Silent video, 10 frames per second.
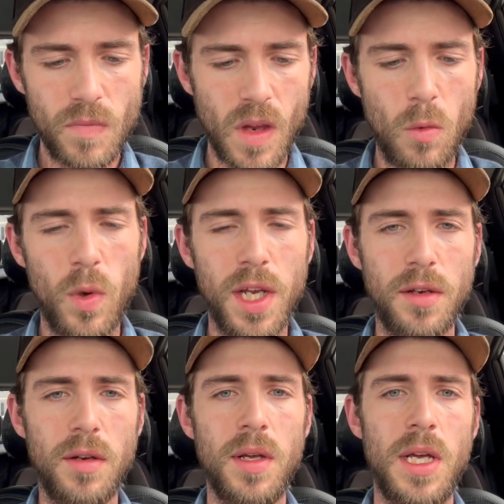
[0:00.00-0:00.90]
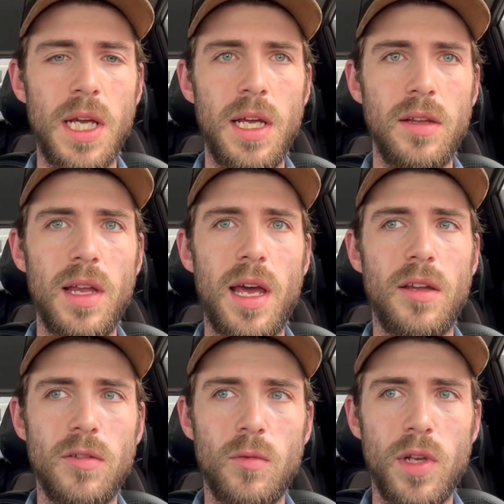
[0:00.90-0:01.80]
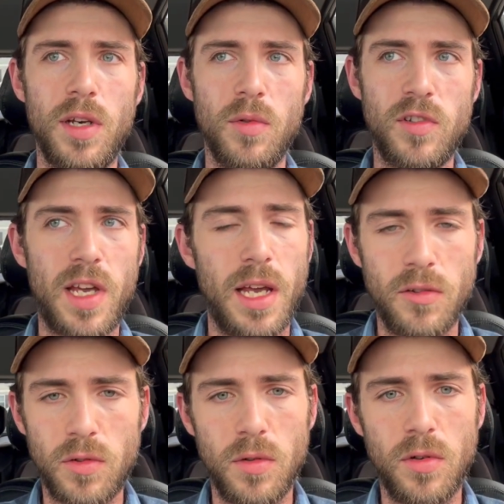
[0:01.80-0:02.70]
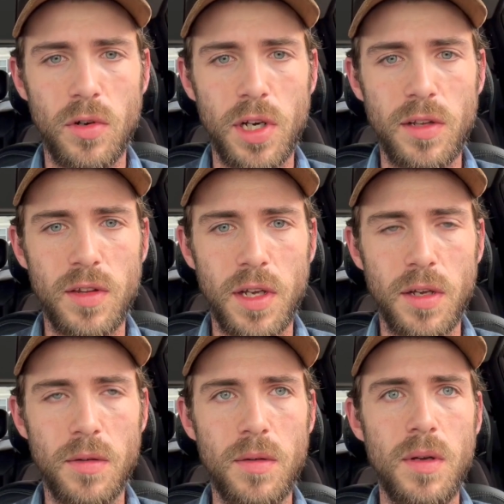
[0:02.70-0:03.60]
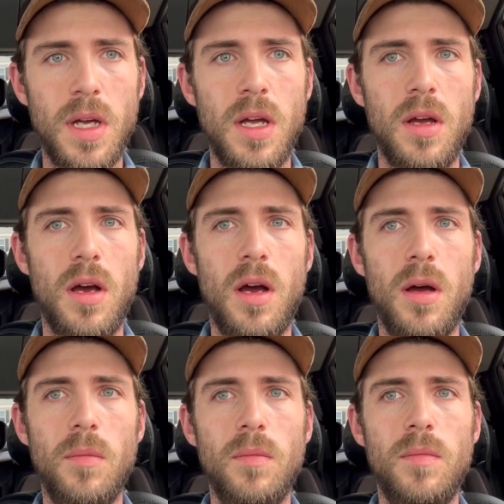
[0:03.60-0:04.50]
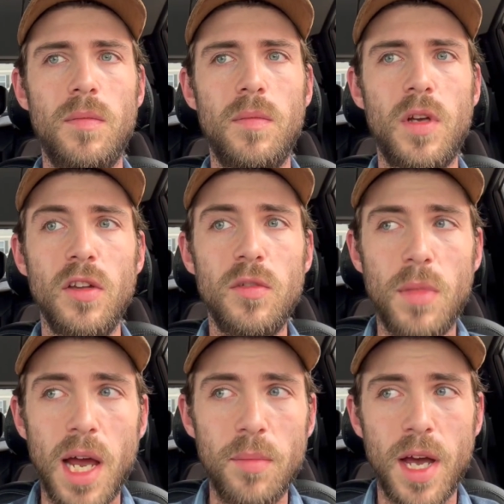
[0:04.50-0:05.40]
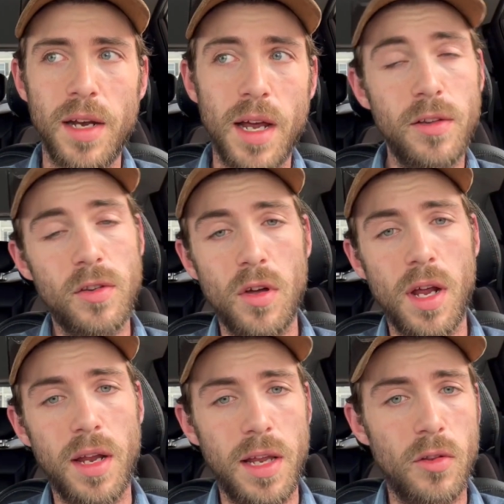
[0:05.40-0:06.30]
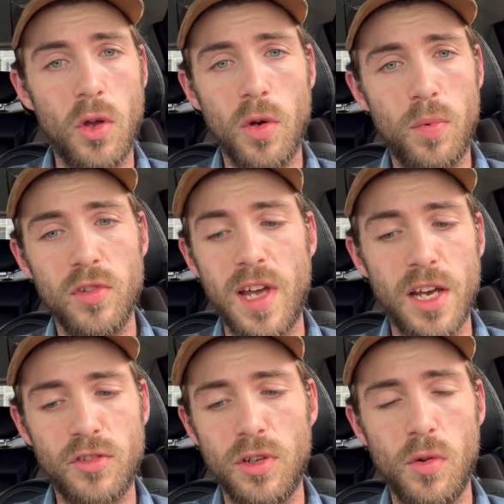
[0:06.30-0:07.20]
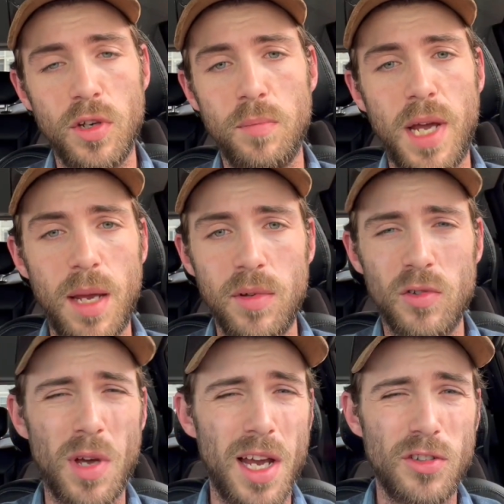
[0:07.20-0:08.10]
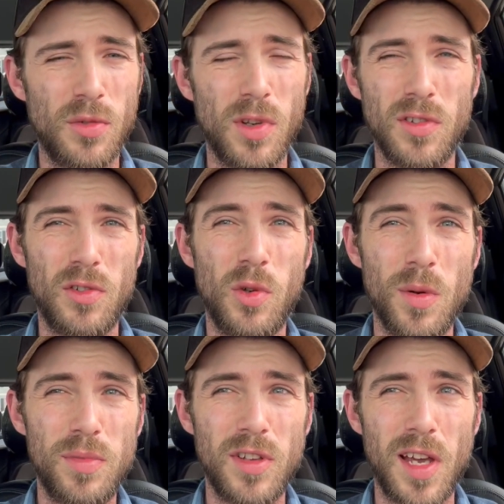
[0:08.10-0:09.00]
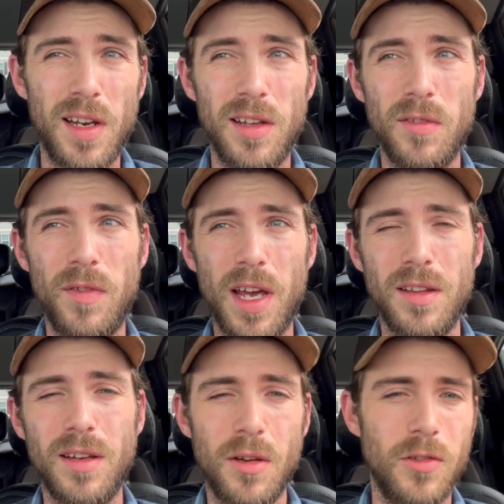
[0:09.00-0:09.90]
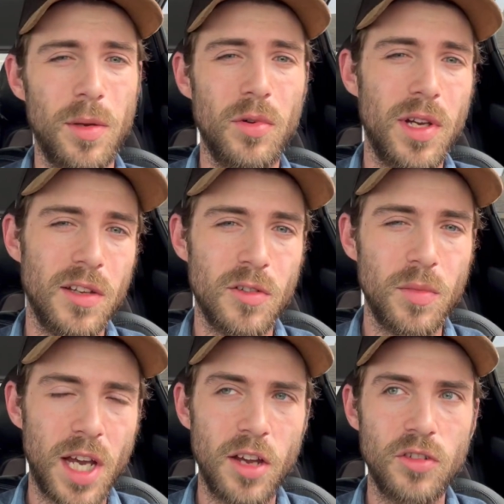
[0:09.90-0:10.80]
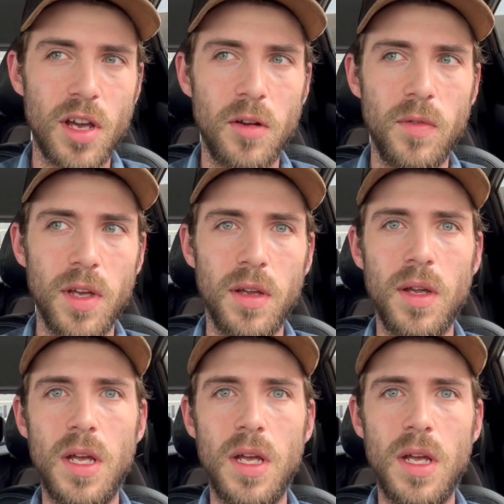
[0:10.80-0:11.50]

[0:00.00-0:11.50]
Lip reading: when it was canceled or anything. Because in my mind, I thought LoadUp was actually going to pay me. So I actually wasn't too upset in the fact that I was able to get some cash out of it.